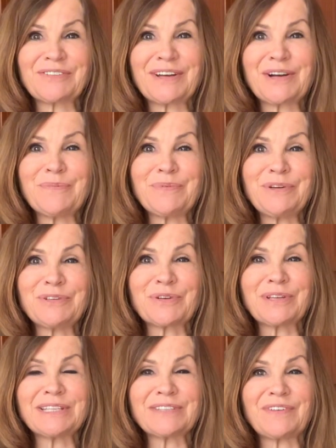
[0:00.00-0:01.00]
I hope you
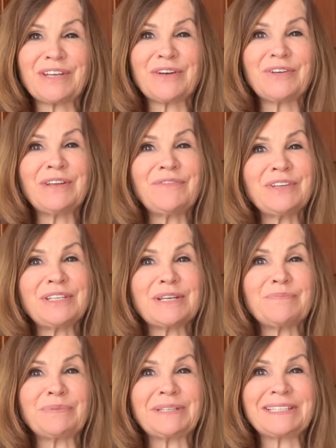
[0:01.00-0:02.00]
enjoyed this video, and if you
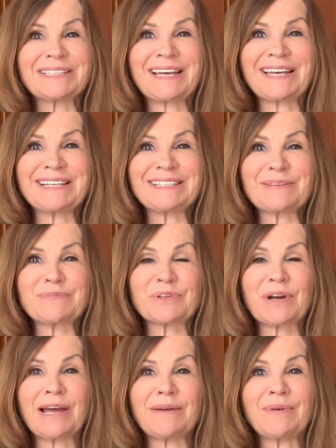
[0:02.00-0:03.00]
did, please like and
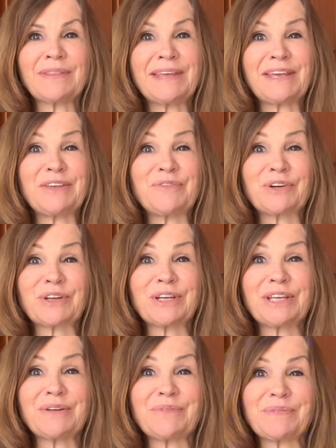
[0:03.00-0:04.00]
subscribe. Thank you for
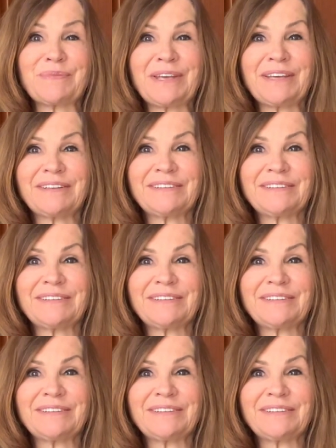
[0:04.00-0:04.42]
cooking with me.